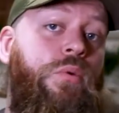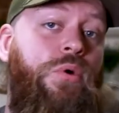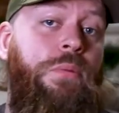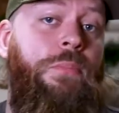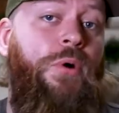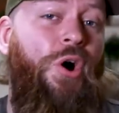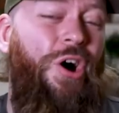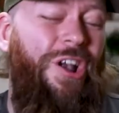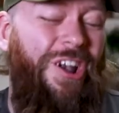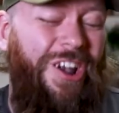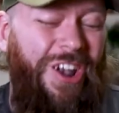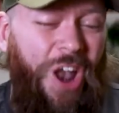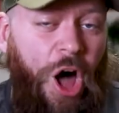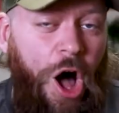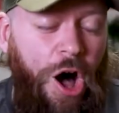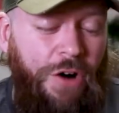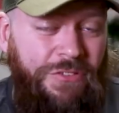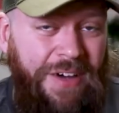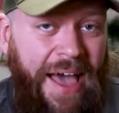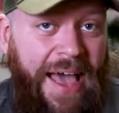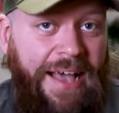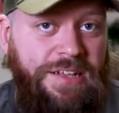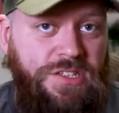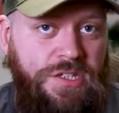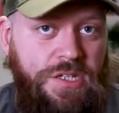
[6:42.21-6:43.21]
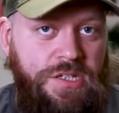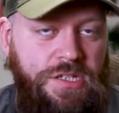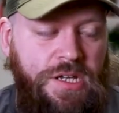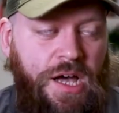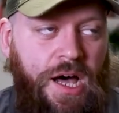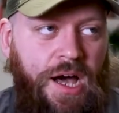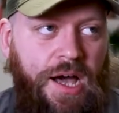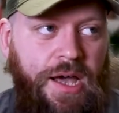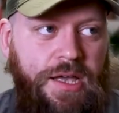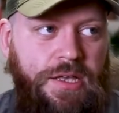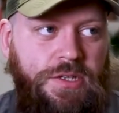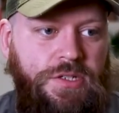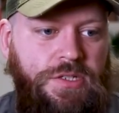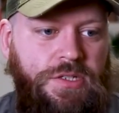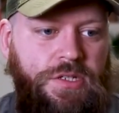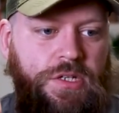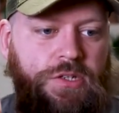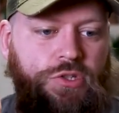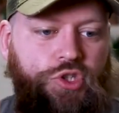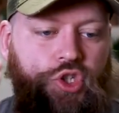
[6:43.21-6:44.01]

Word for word: we put a lot of exercise